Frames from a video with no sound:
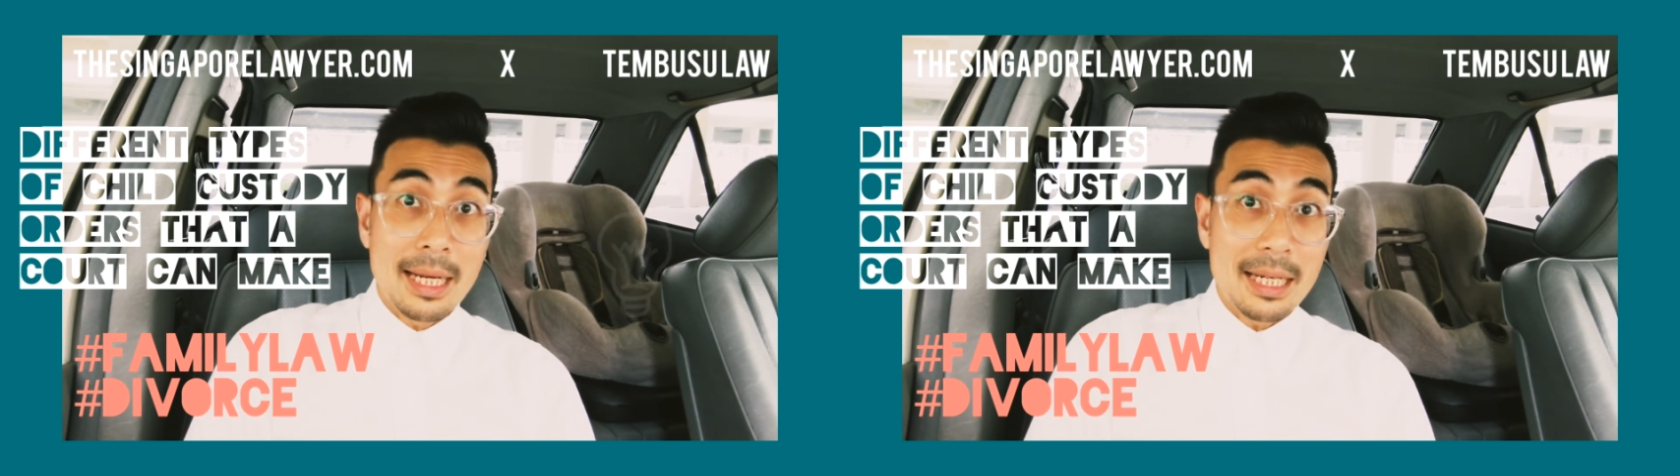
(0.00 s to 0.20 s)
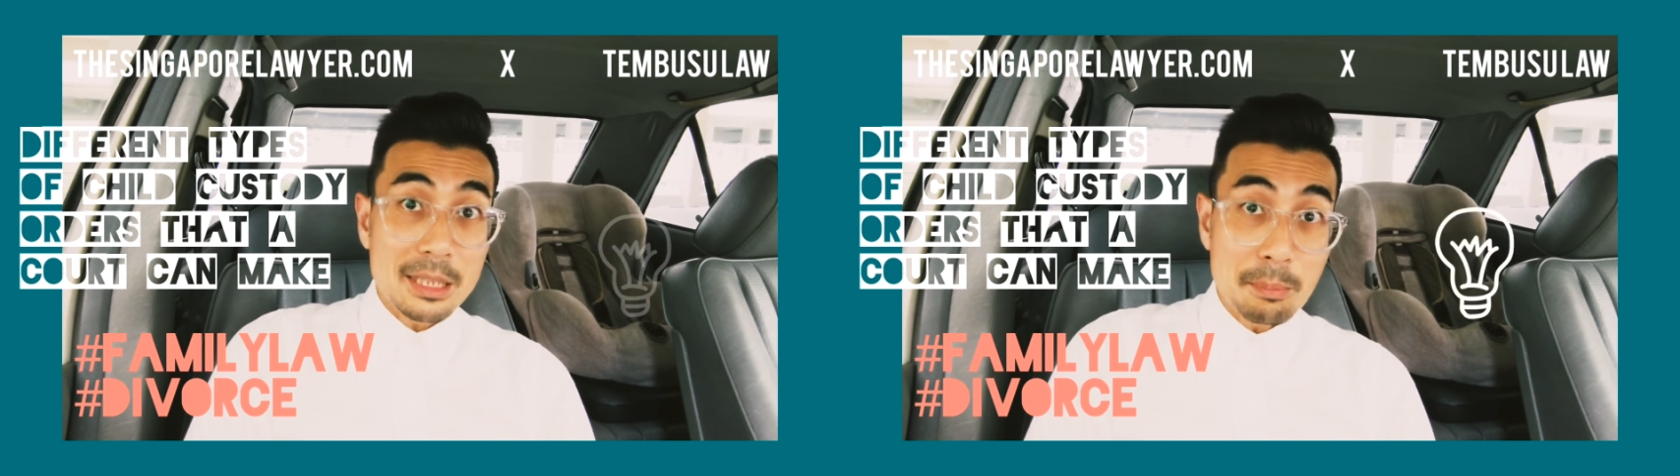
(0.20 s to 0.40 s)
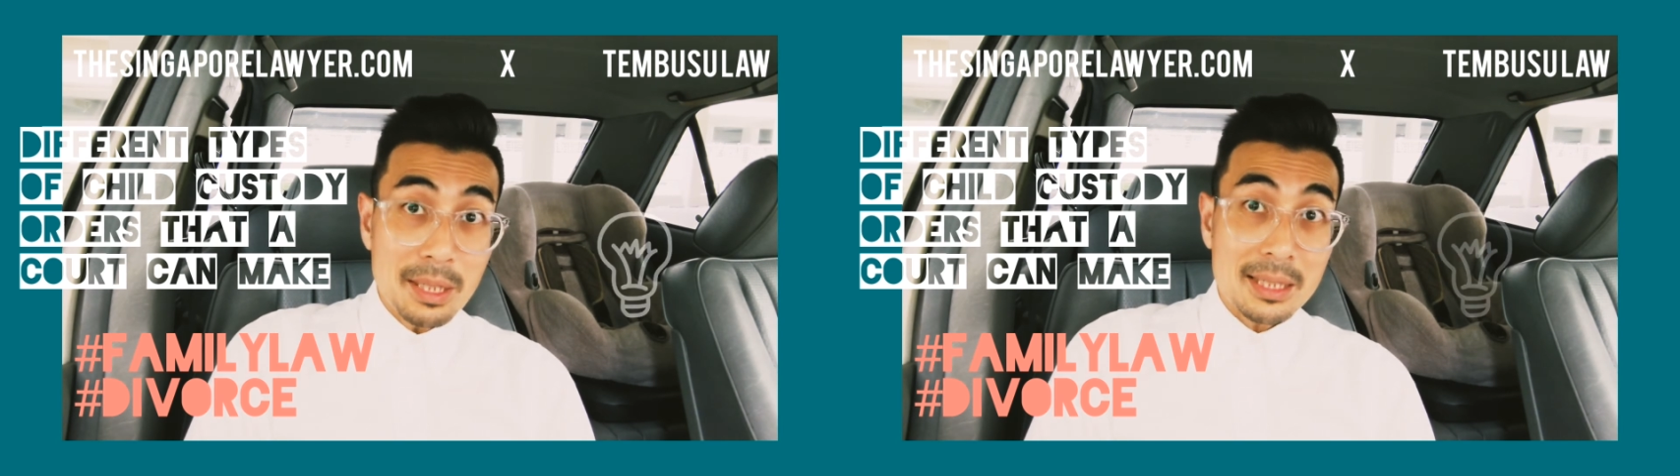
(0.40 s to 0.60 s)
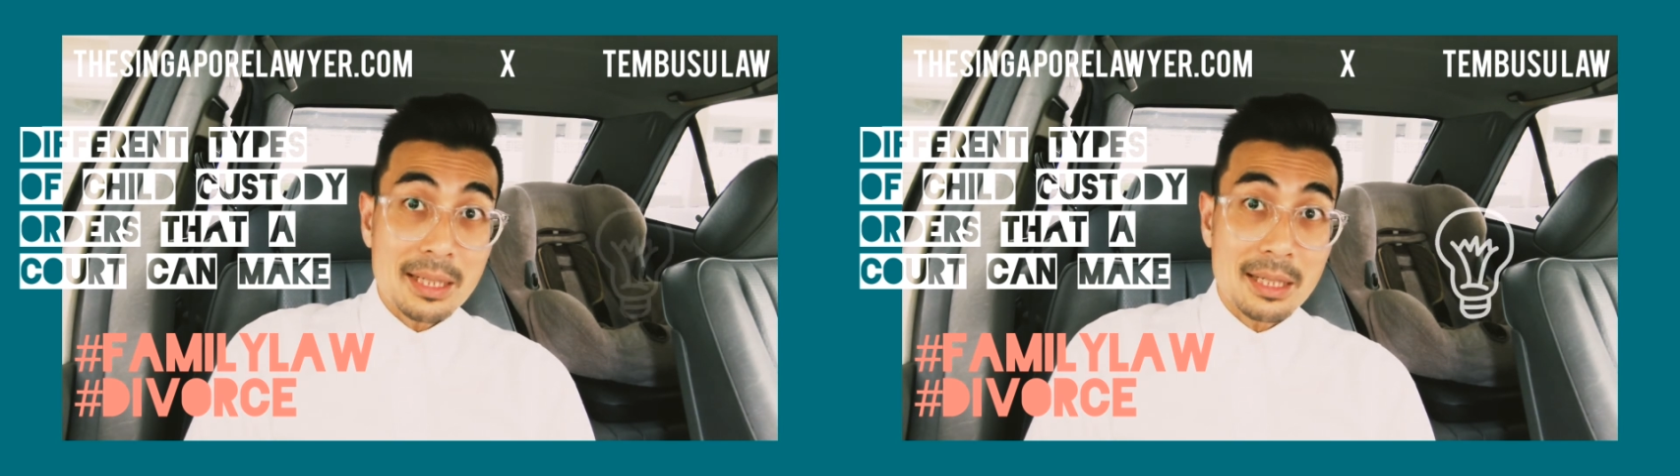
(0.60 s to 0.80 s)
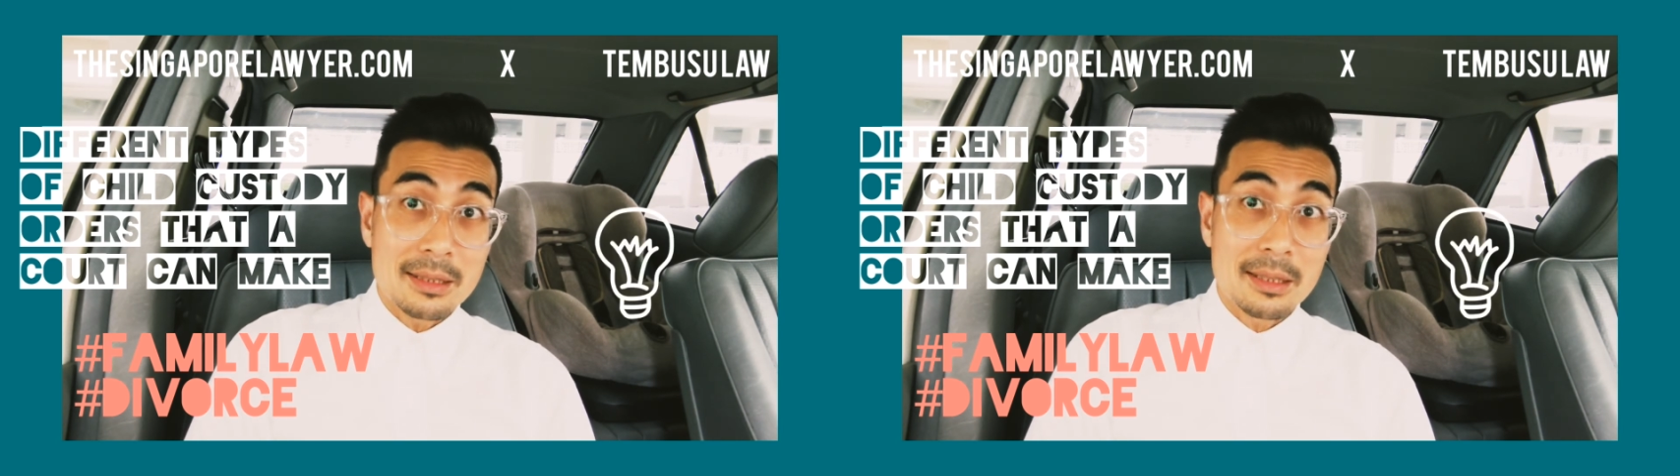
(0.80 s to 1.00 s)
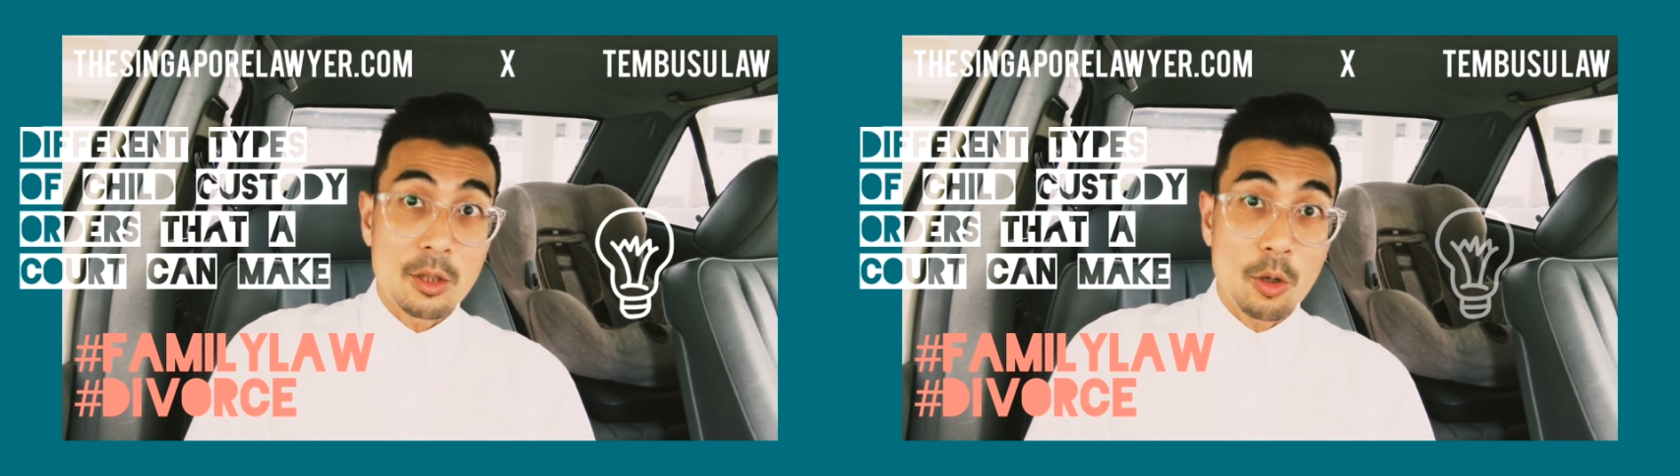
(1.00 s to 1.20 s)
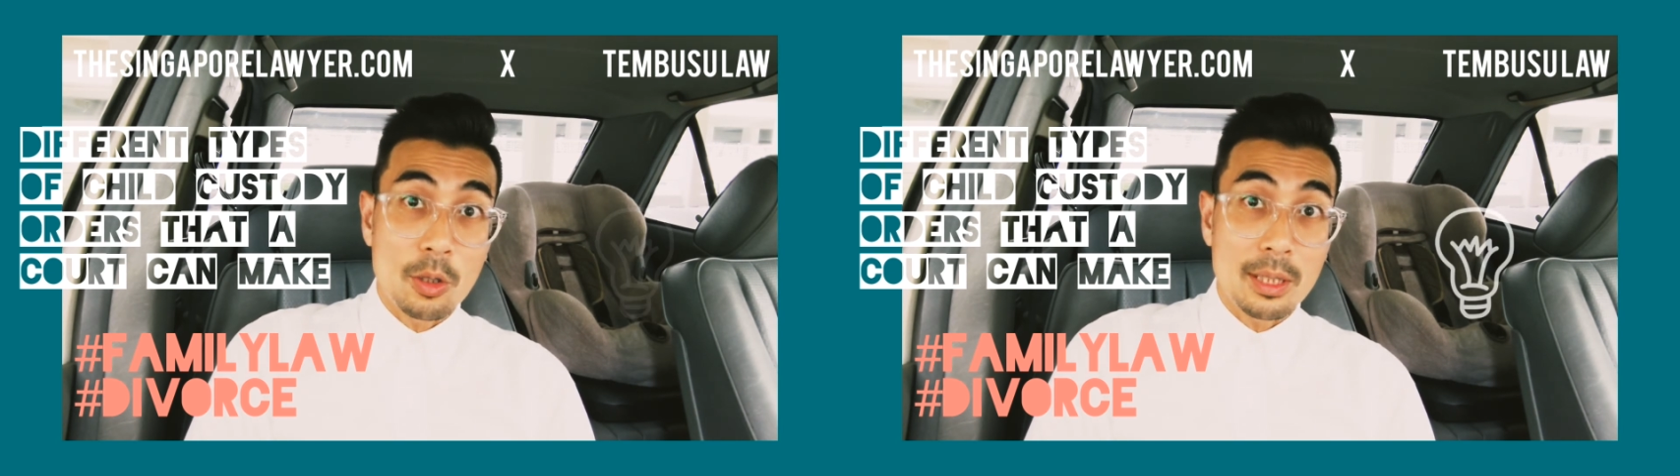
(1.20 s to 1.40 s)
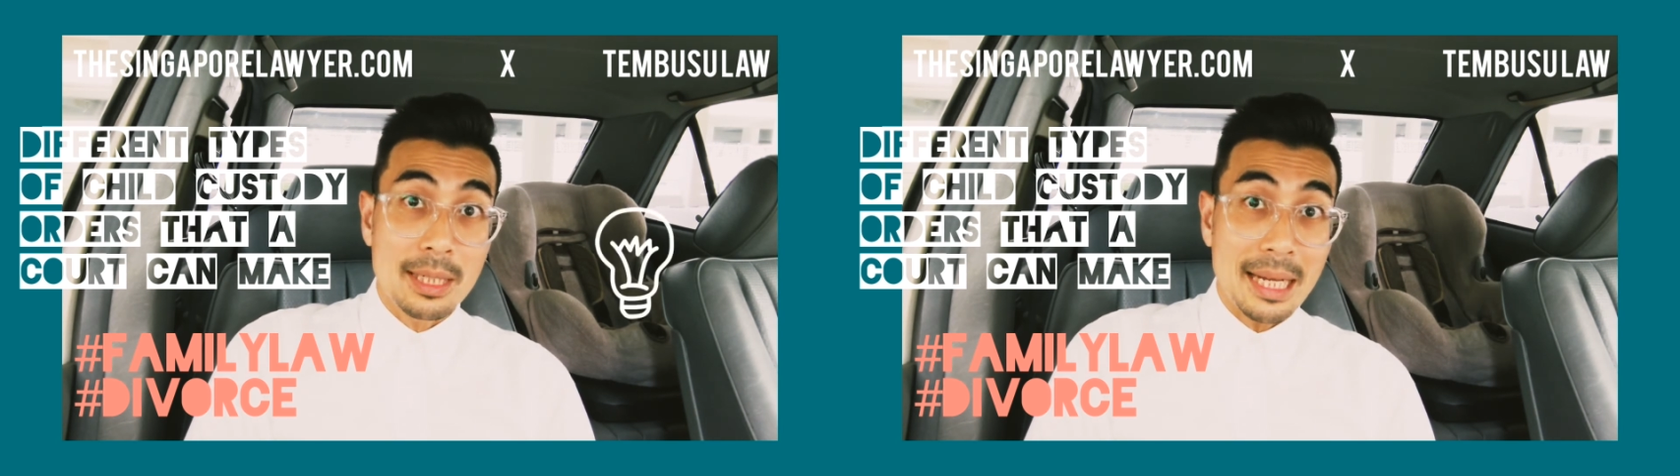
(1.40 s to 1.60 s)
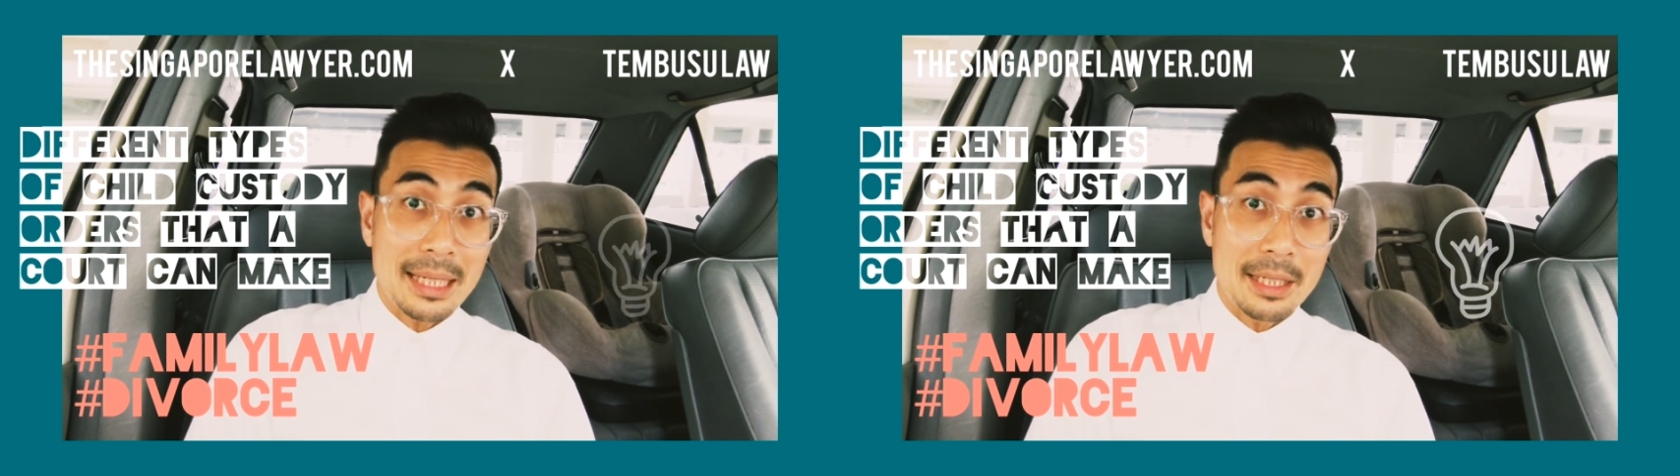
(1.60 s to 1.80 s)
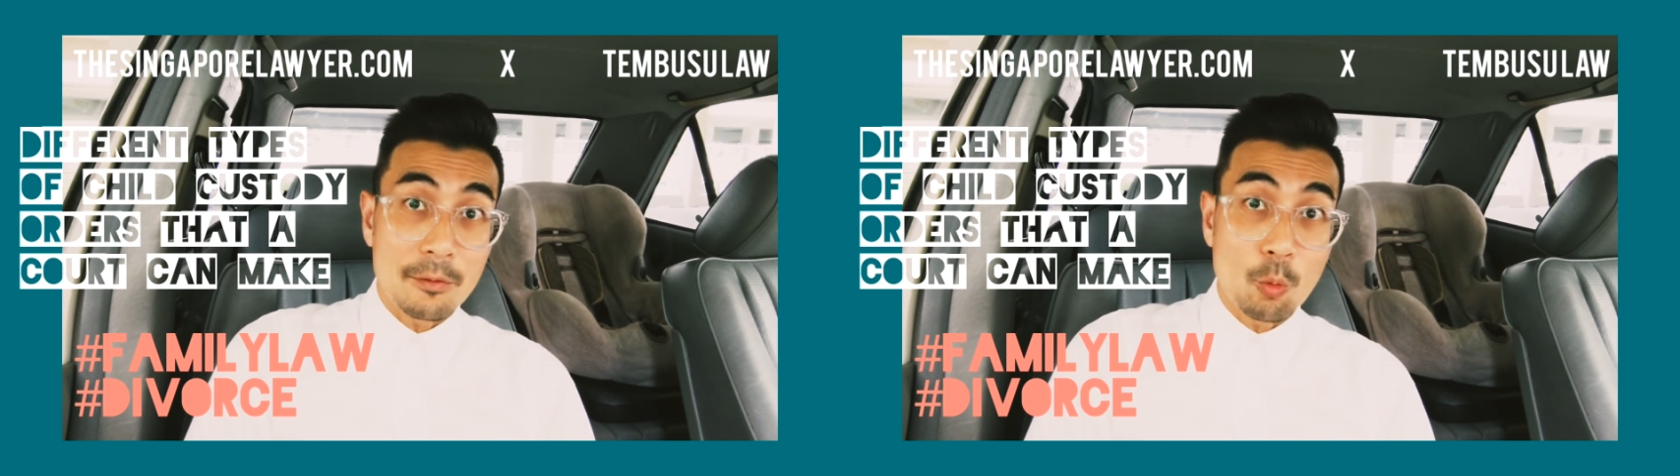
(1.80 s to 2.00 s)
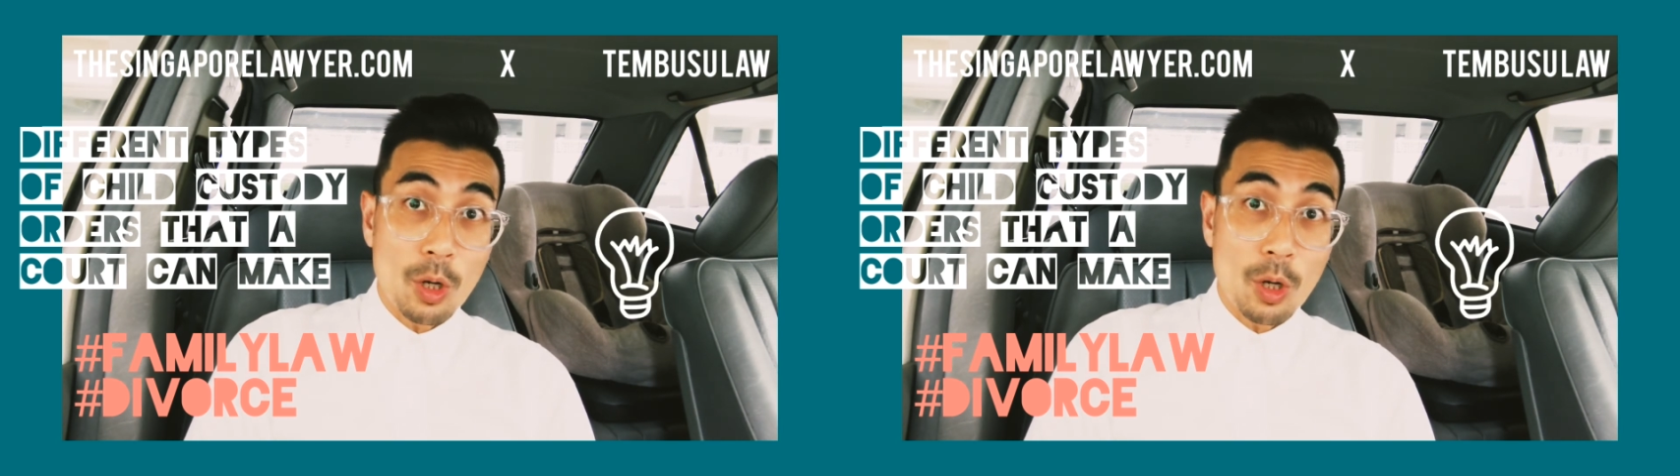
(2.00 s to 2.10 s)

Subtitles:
a split custody order can give